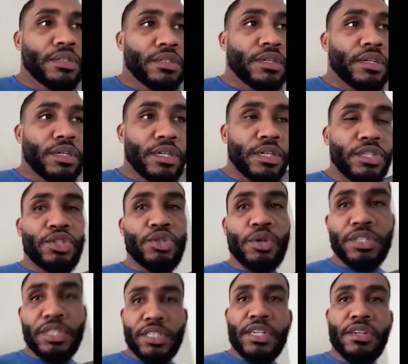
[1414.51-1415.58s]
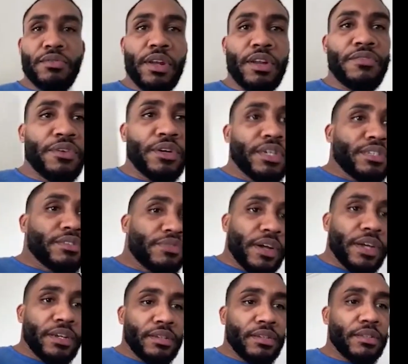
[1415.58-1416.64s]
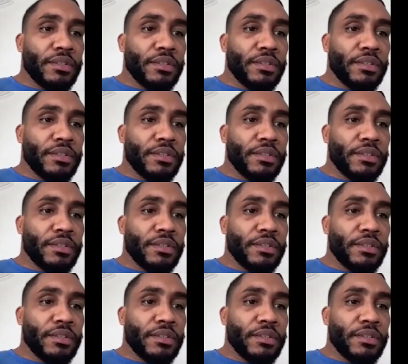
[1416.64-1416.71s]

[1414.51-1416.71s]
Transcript: is getting ready for his fight.